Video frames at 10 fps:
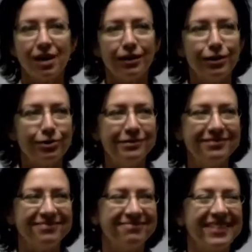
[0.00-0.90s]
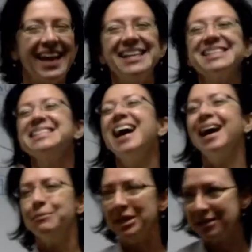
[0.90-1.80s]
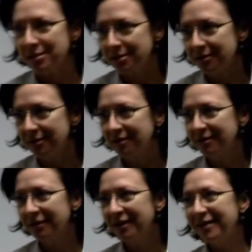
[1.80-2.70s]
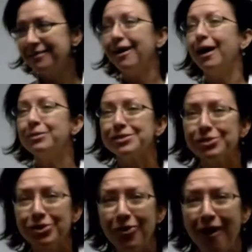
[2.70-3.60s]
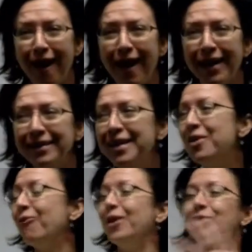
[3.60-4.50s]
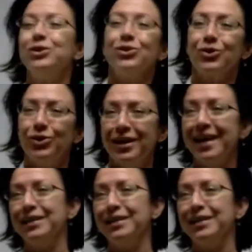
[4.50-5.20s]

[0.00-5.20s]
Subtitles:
to tell you, time is. Time is going to go on whether you're good